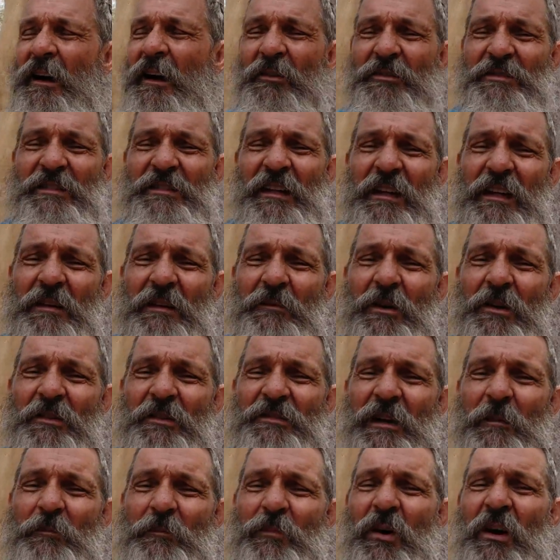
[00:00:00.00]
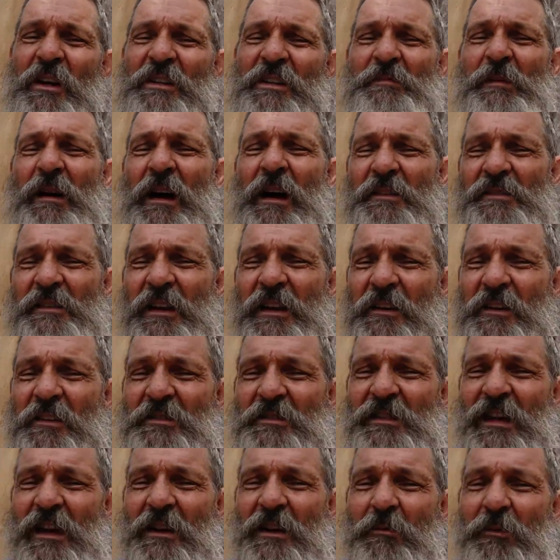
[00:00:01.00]
I was thinking, well, some bright spark's going
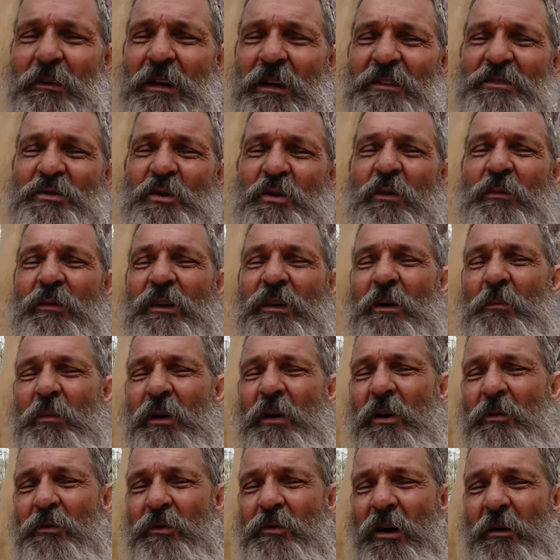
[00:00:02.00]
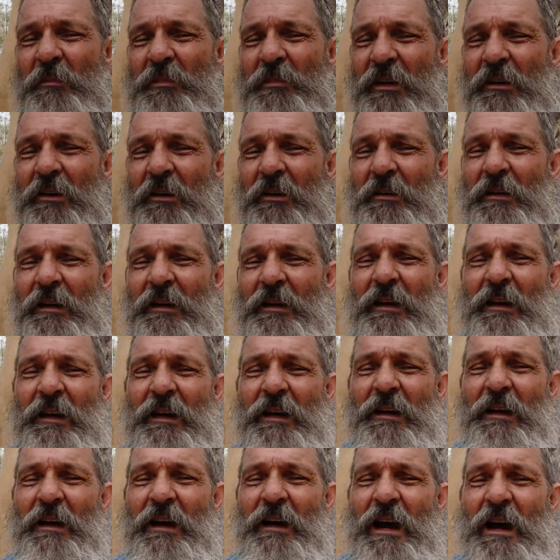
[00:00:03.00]
to say, well, that's all very well, Rob, you've got
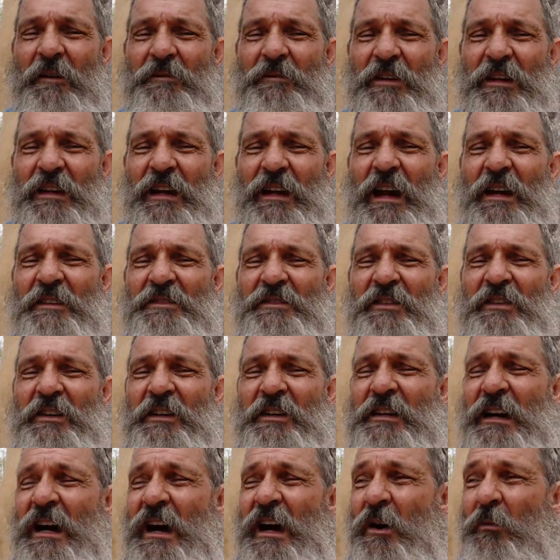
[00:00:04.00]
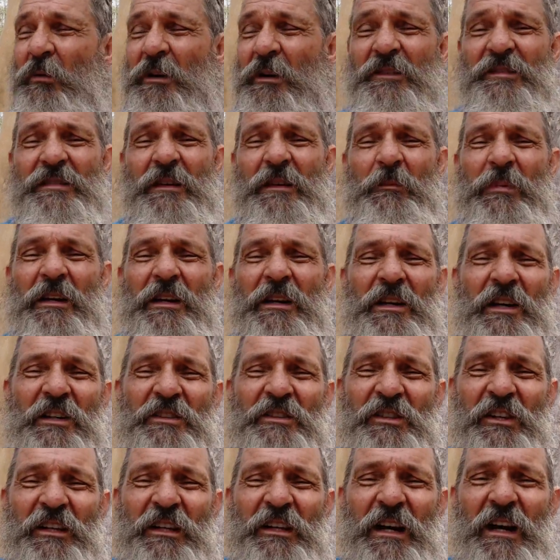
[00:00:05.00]
half your cards in your car. What if somebody
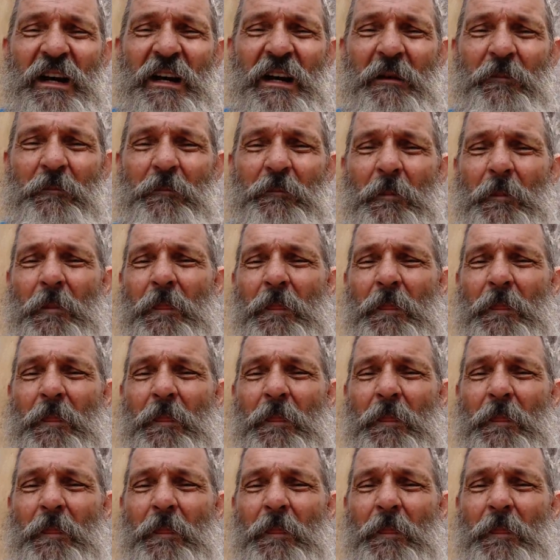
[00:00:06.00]
nicks your car?